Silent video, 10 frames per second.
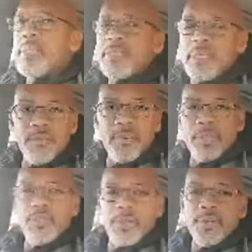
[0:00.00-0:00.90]
He says, for
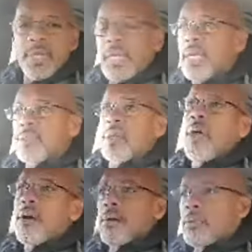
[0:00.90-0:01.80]
the journey is
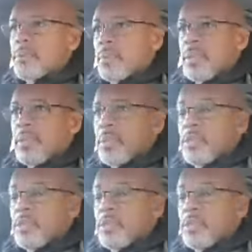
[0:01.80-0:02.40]
long.